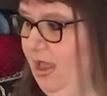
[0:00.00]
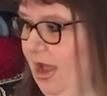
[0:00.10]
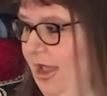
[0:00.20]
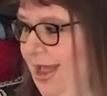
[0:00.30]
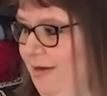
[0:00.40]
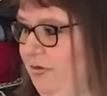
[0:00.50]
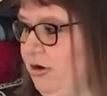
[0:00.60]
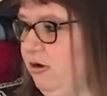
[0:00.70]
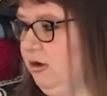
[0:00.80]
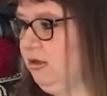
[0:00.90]
I have an
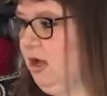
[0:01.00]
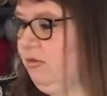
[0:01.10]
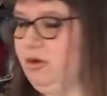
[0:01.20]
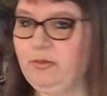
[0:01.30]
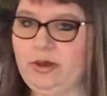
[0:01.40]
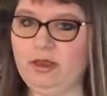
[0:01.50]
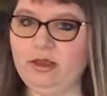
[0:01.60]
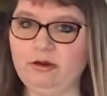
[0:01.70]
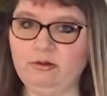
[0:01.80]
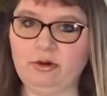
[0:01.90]
ergonomic
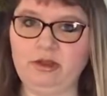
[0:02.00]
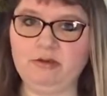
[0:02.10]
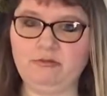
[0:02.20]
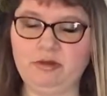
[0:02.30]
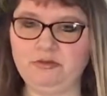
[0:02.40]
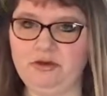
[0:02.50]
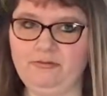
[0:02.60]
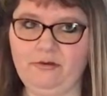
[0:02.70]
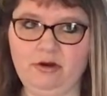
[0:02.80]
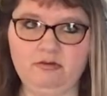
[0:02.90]
pillow, one of the memory
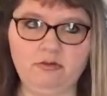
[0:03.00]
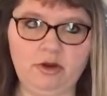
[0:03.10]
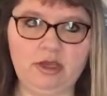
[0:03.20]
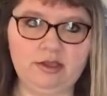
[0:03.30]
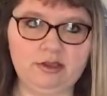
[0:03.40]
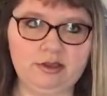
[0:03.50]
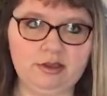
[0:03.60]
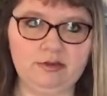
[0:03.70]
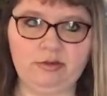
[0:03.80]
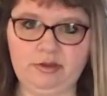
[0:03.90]
foam
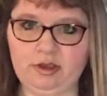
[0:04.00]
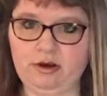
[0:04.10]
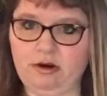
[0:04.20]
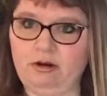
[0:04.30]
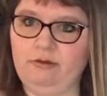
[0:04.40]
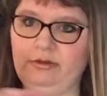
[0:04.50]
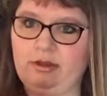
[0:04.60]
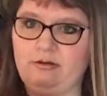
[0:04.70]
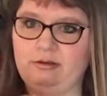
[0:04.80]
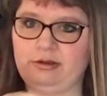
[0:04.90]
ones with the curve that
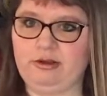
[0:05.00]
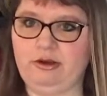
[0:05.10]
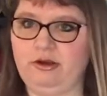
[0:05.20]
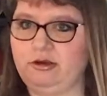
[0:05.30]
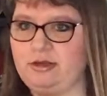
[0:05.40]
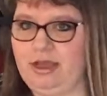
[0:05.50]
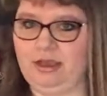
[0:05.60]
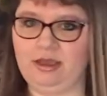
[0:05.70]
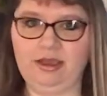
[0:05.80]
goes under your neck,